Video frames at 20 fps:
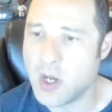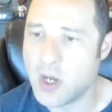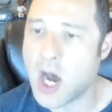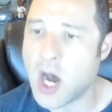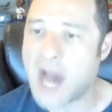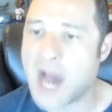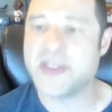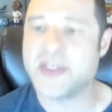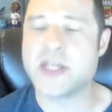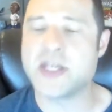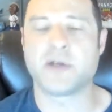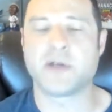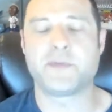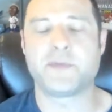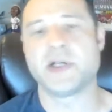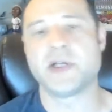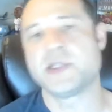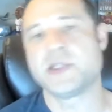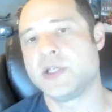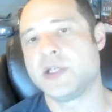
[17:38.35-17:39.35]
I think you're
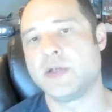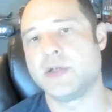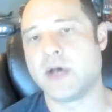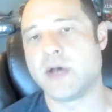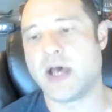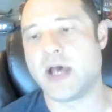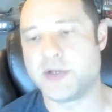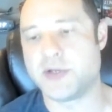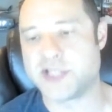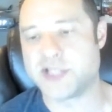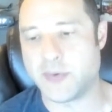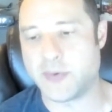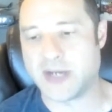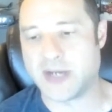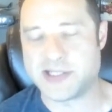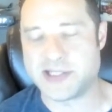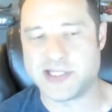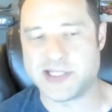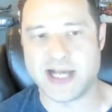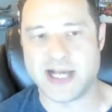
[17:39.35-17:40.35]
referring to, Jose, what I
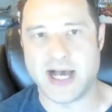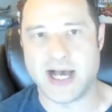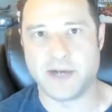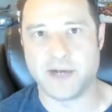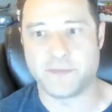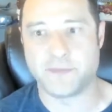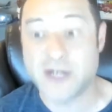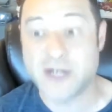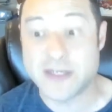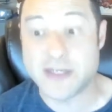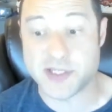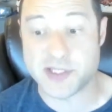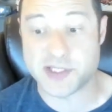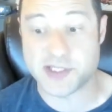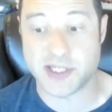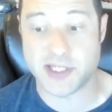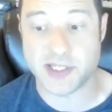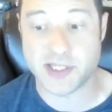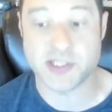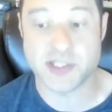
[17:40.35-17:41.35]
did on Freedom of the
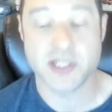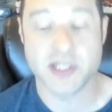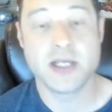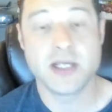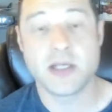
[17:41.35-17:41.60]
Seas.